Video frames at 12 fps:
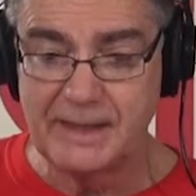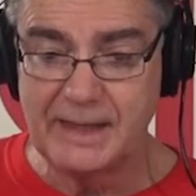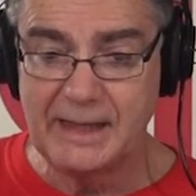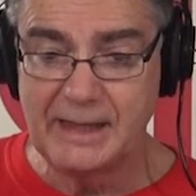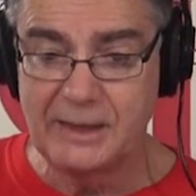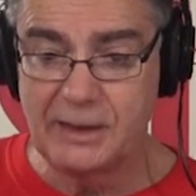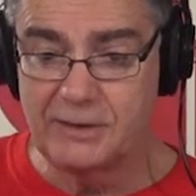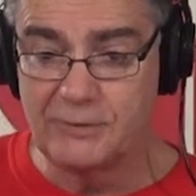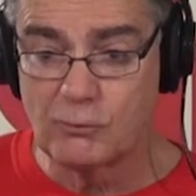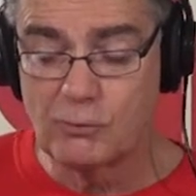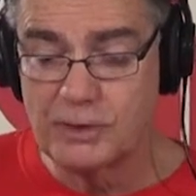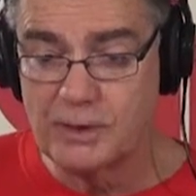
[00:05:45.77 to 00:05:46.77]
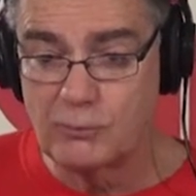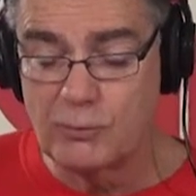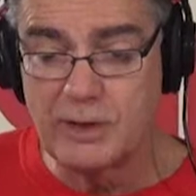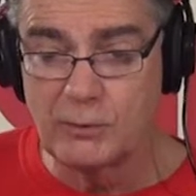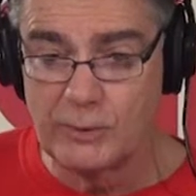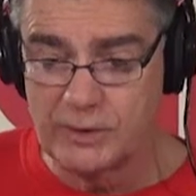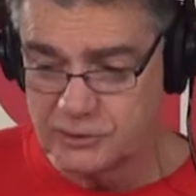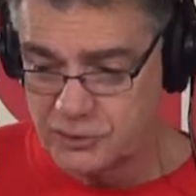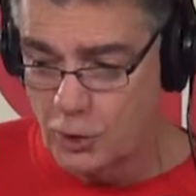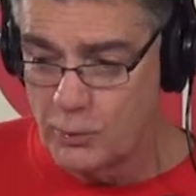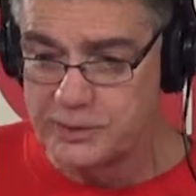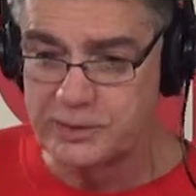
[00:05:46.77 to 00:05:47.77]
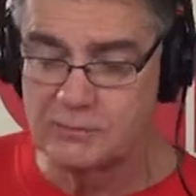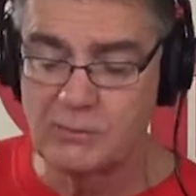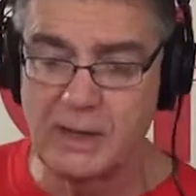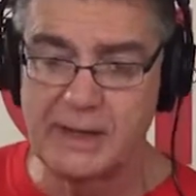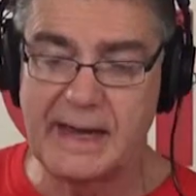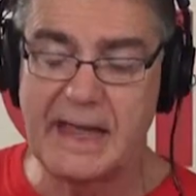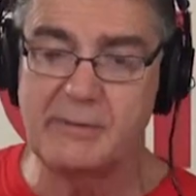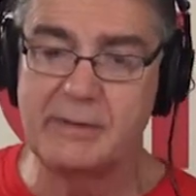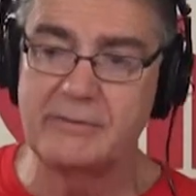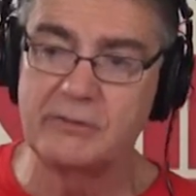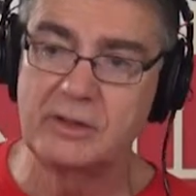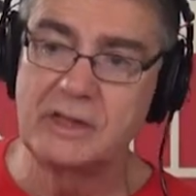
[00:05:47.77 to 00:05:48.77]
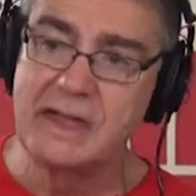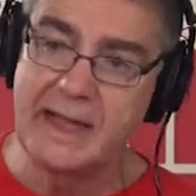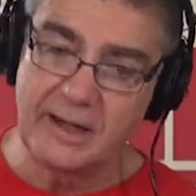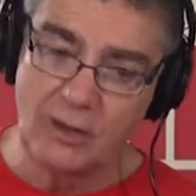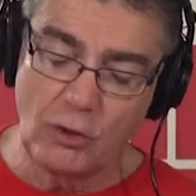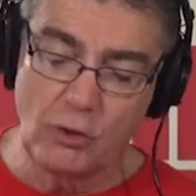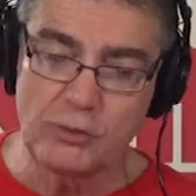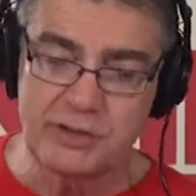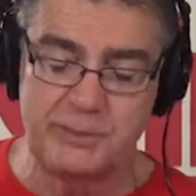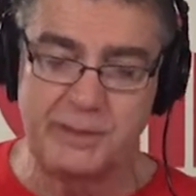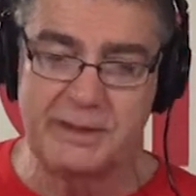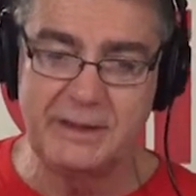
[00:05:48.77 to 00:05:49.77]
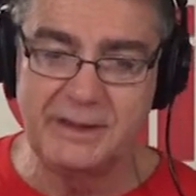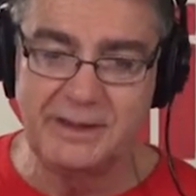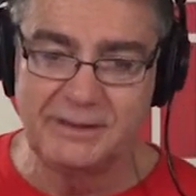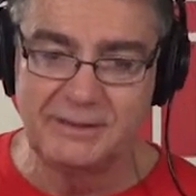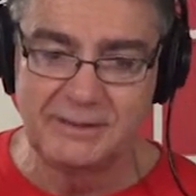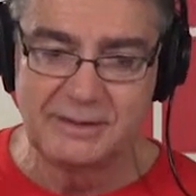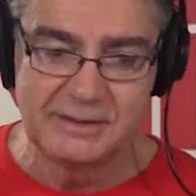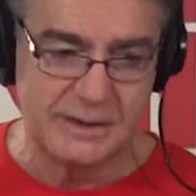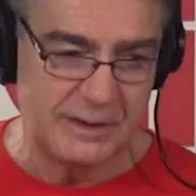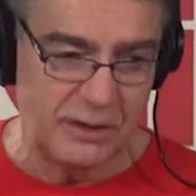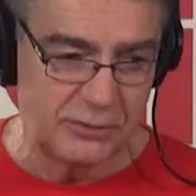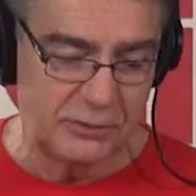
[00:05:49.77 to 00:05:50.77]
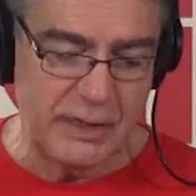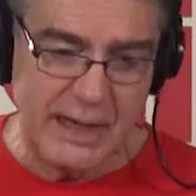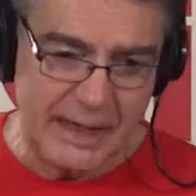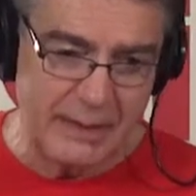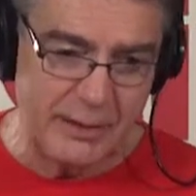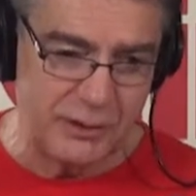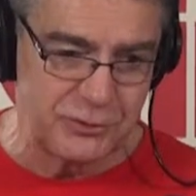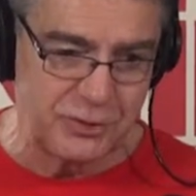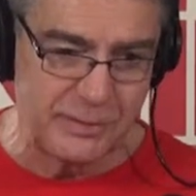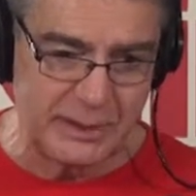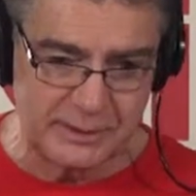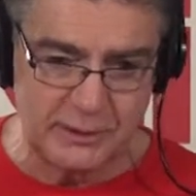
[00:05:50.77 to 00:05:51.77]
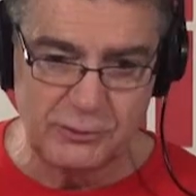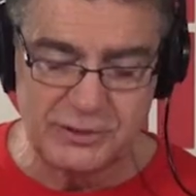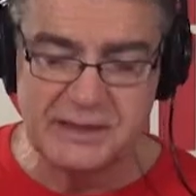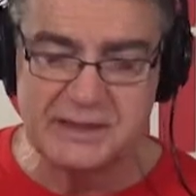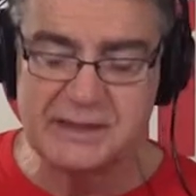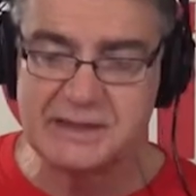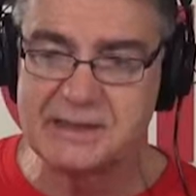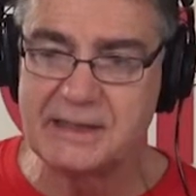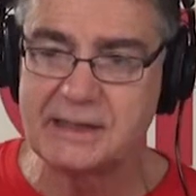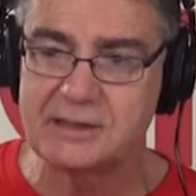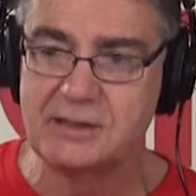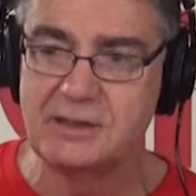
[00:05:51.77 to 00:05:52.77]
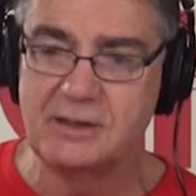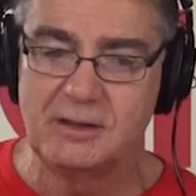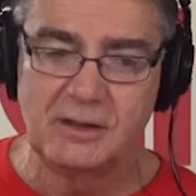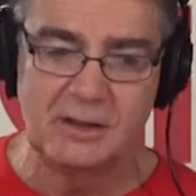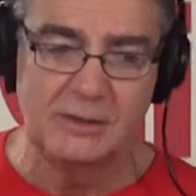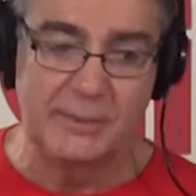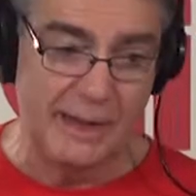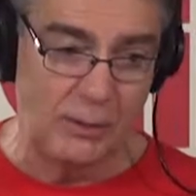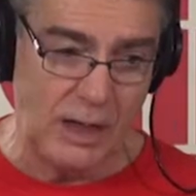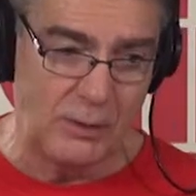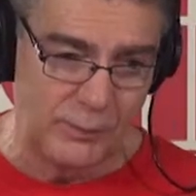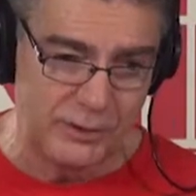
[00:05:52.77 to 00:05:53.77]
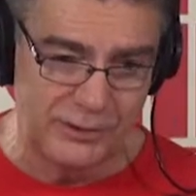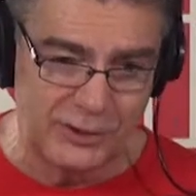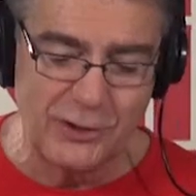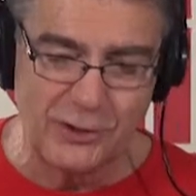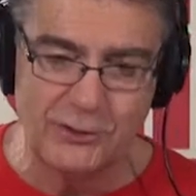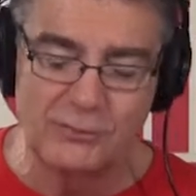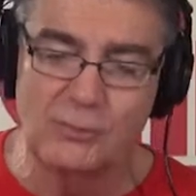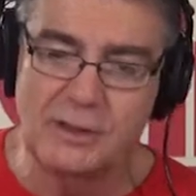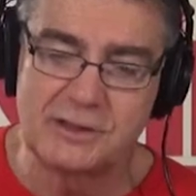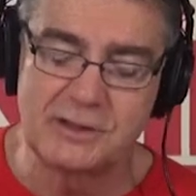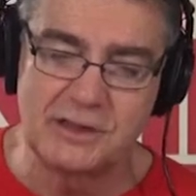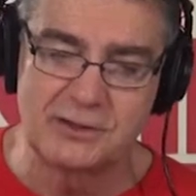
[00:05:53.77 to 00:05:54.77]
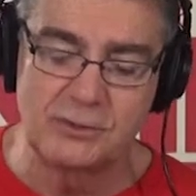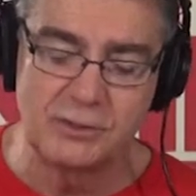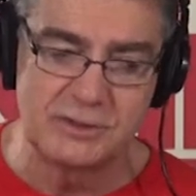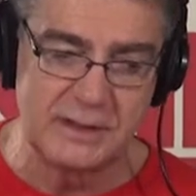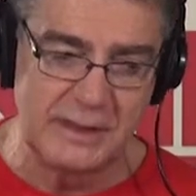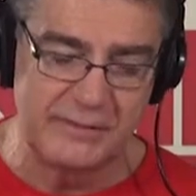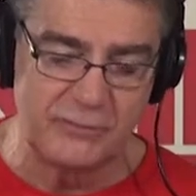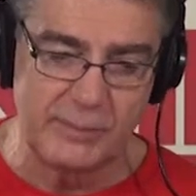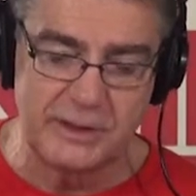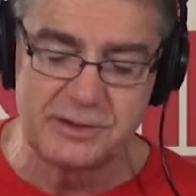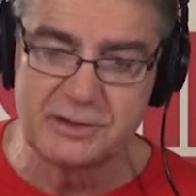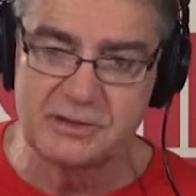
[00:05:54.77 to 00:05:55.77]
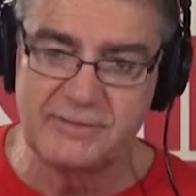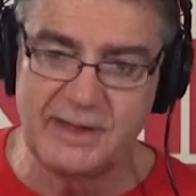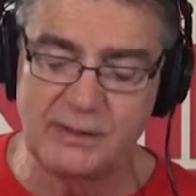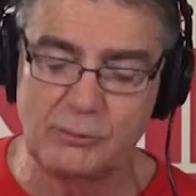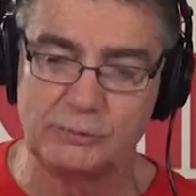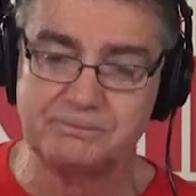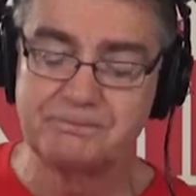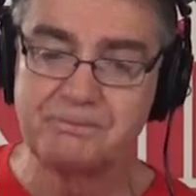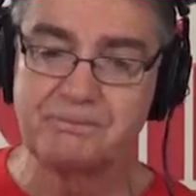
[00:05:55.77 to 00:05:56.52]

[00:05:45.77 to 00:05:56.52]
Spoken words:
And the rear wheels go into the right. However, at a lower speed, say under, and I'm not sure about the new CT6, but I will learn as soon as that information is available.